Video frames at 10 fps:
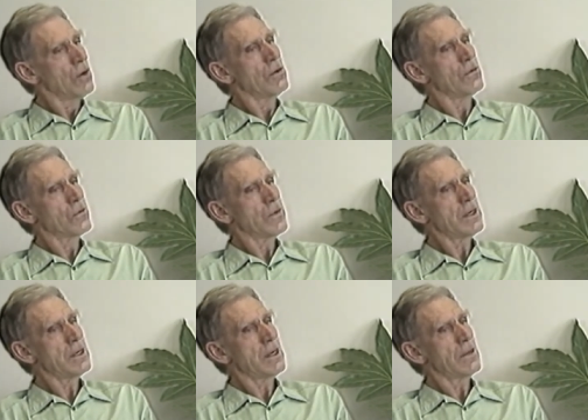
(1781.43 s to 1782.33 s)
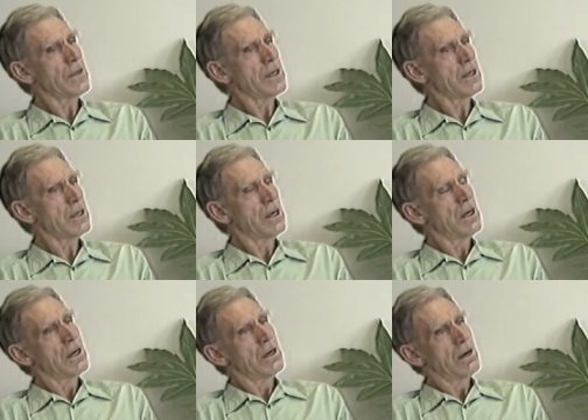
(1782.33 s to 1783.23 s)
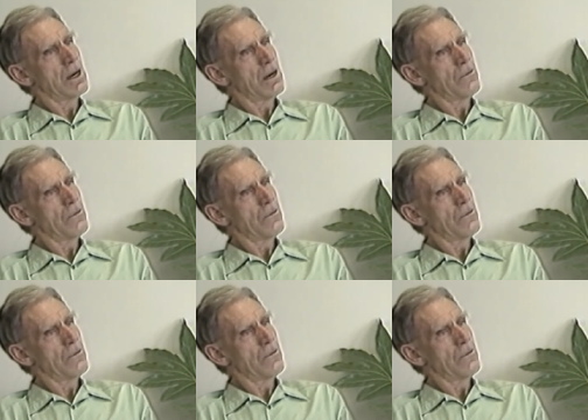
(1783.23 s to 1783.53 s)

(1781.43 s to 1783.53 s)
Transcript: who see the uh,